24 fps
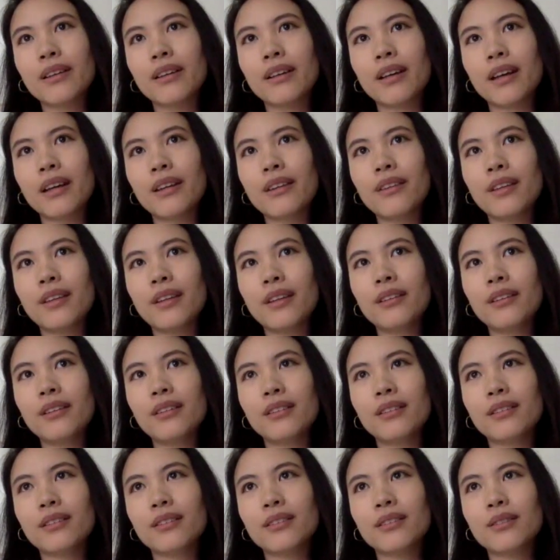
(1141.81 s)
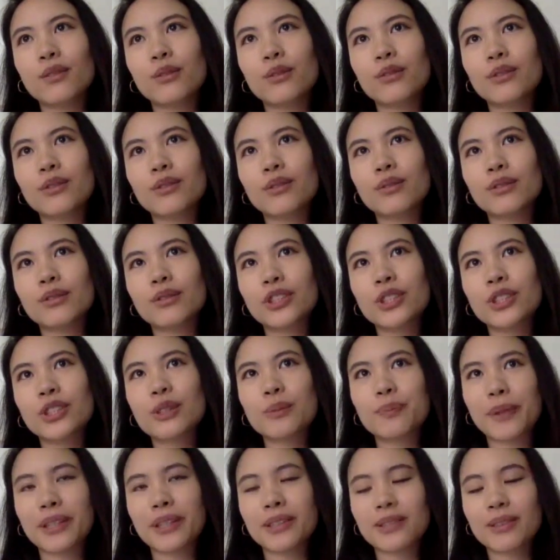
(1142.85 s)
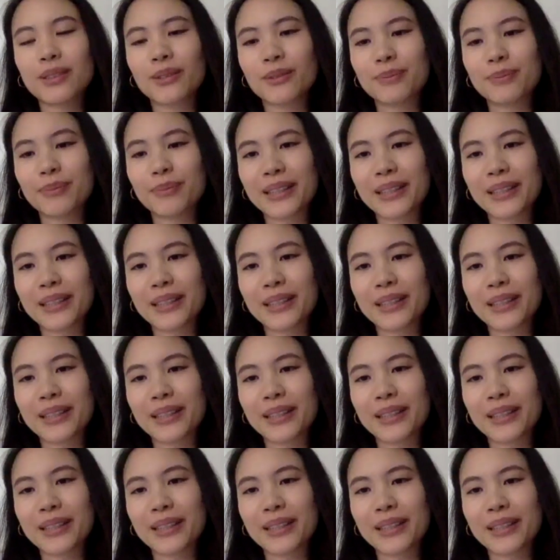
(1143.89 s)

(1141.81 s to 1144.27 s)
I think just based on my